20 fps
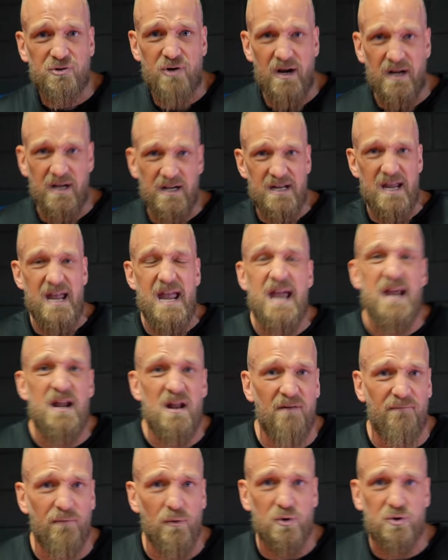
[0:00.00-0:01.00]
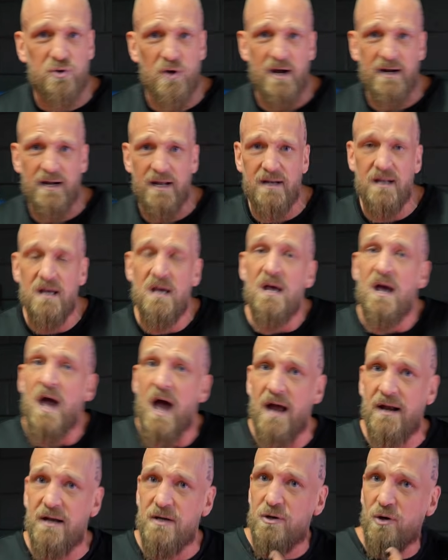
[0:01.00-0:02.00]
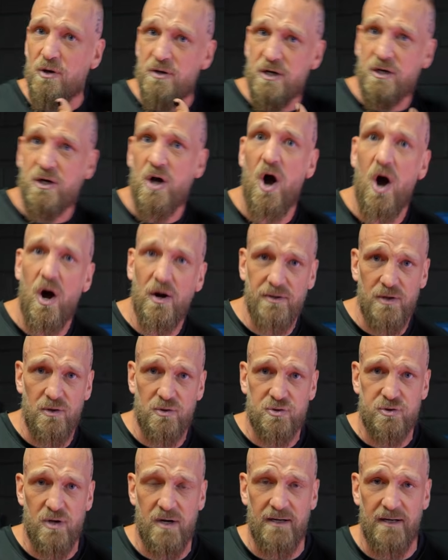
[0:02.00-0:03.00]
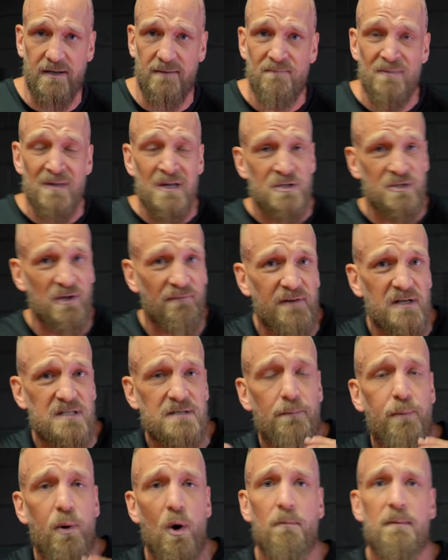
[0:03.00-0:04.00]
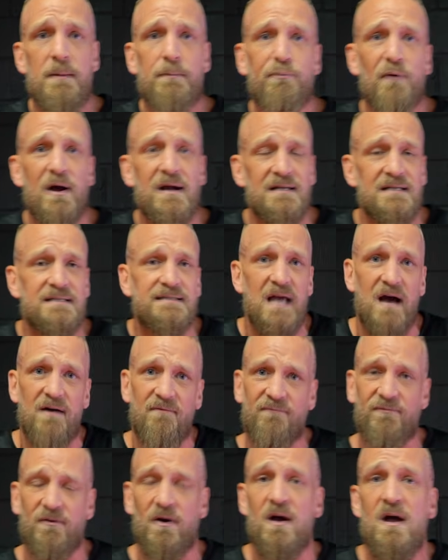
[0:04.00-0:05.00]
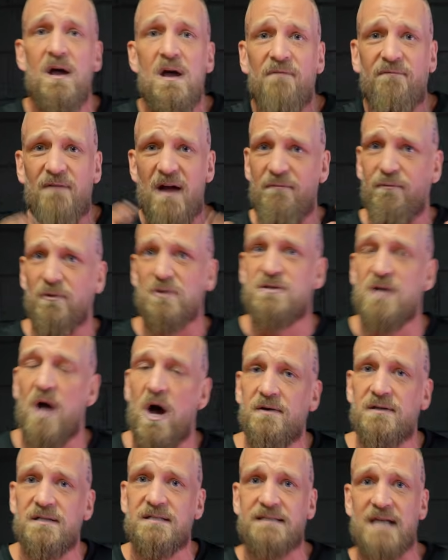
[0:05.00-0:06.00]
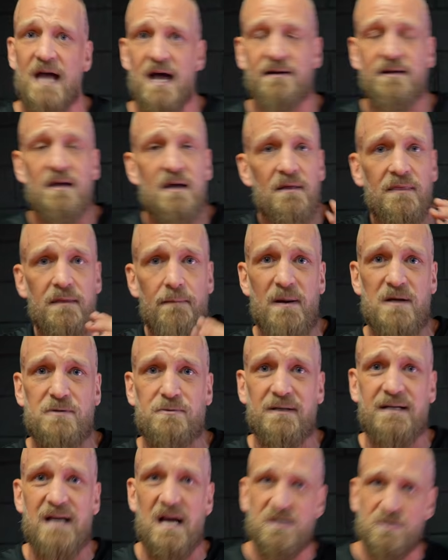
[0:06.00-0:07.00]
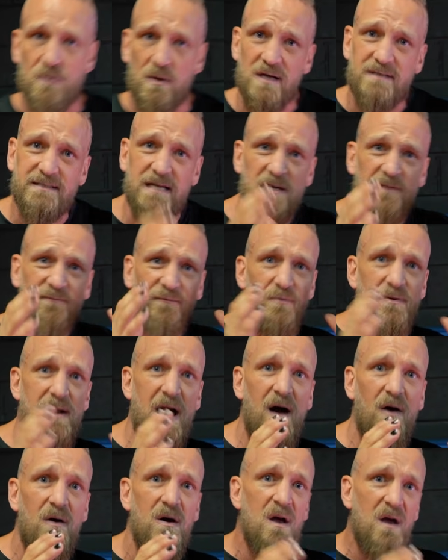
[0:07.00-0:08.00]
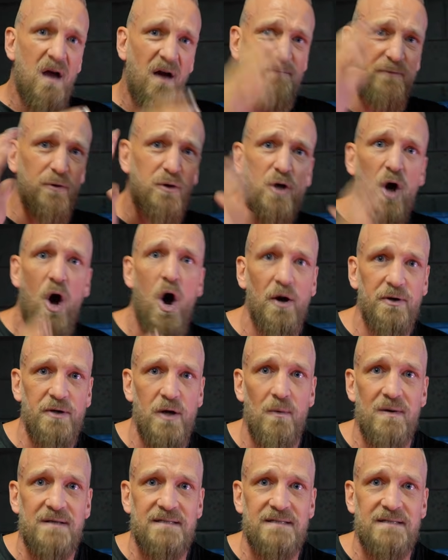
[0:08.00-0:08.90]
training, your interval training, and then you've got your cardio training. So I think it's important we break this down for everyone to understand the best we can. So I'm gonna take you through now a few cardio